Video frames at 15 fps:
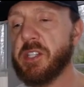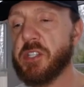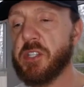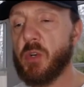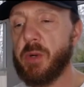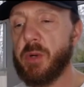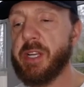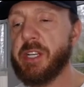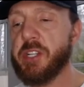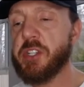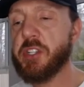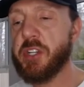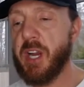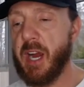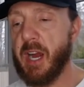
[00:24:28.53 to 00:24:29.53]
the screen
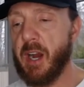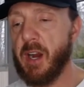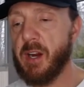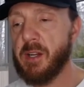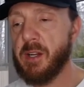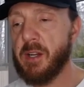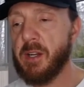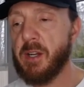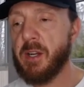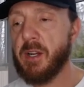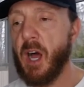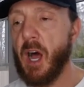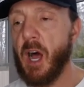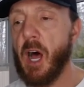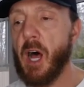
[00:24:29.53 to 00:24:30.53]
share
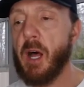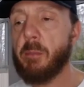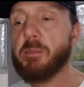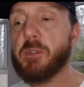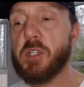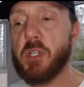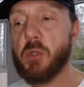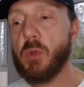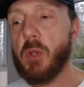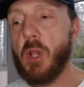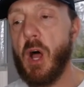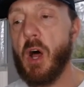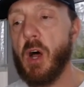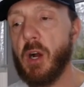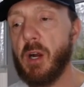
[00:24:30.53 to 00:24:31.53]
up too
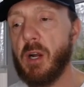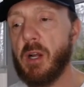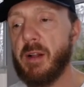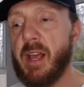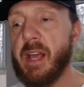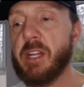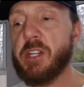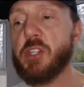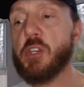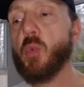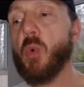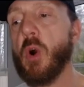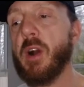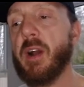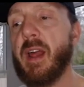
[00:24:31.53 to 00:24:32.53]
long, and you
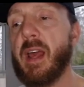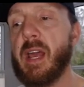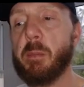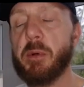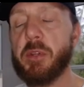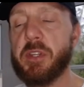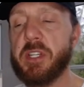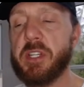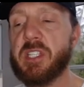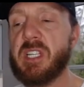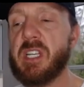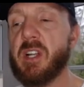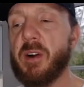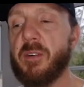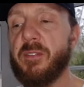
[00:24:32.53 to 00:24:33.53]
weren't able to see
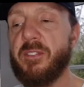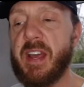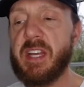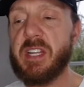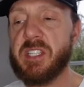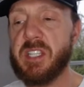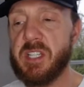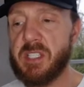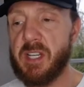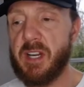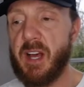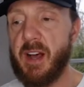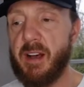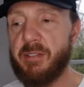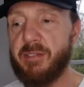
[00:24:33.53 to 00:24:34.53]
their faces
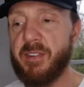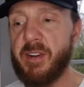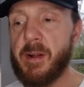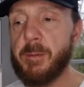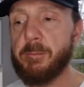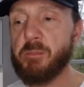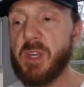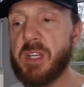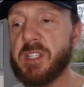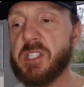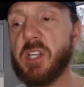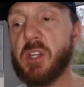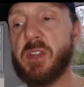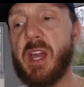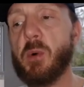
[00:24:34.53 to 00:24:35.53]
enough. And
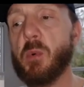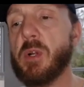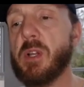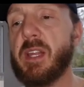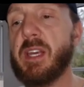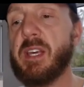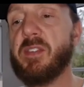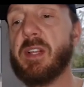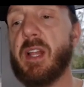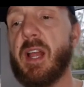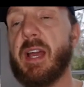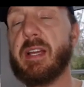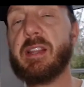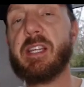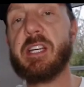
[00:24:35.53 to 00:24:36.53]
so they were leaving
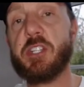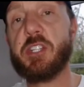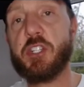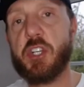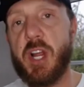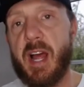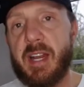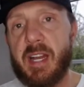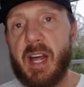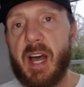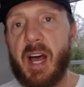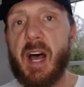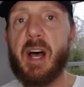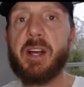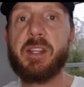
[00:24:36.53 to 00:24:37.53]
like the
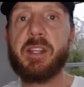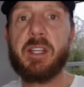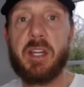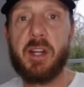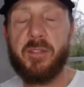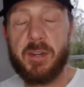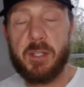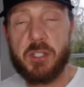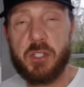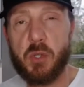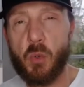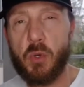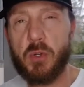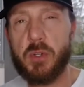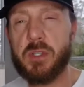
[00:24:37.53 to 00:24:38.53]
agenda and the different
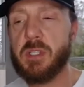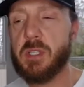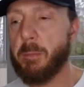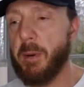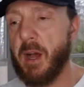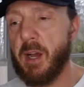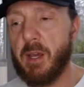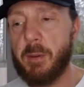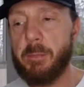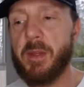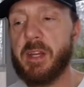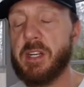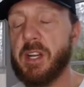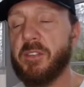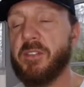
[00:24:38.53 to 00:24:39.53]
tools, the bucket
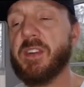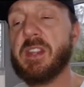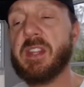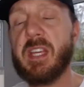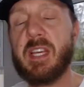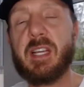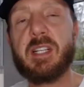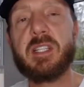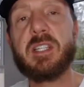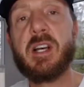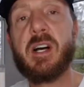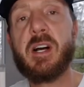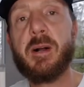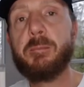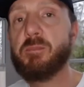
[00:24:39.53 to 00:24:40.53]
plan, different things.
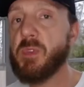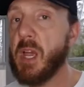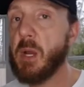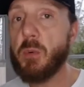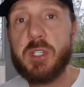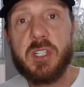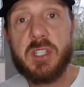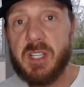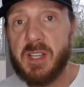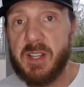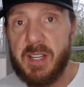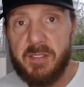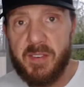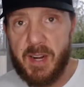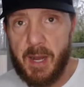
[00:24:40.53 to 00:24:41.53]
They would just
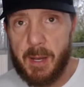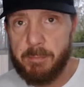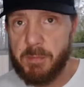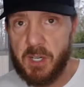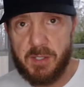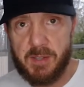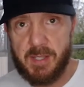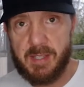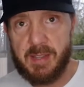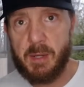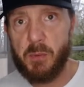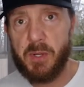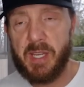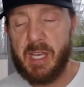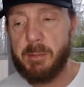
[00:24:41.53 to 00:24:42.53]
leave it up there, and then they
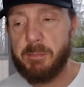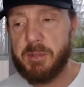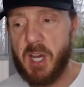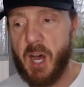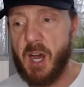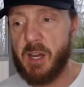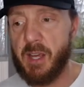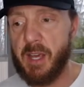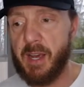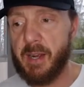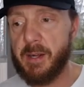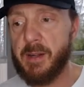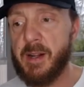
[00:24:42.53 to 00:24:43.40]
would keep talking.